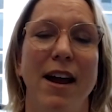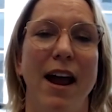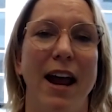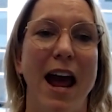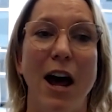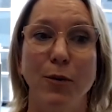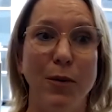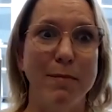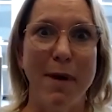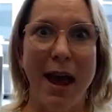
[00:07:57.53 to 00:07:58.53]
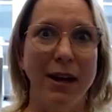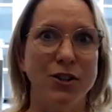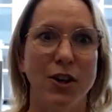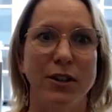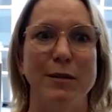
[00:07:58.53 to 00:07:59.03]
And how do we manage
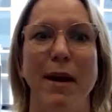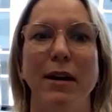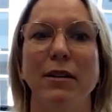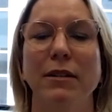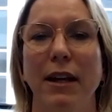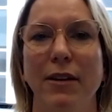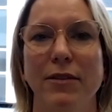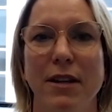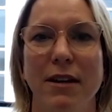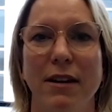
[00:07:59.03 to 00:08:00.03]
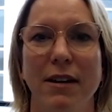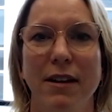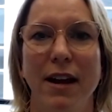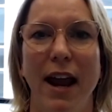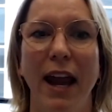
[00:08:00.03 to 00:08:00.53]
all these medical leaves?
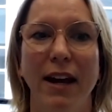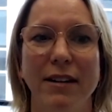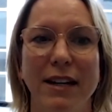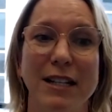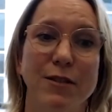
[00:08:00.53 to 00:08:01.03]
And is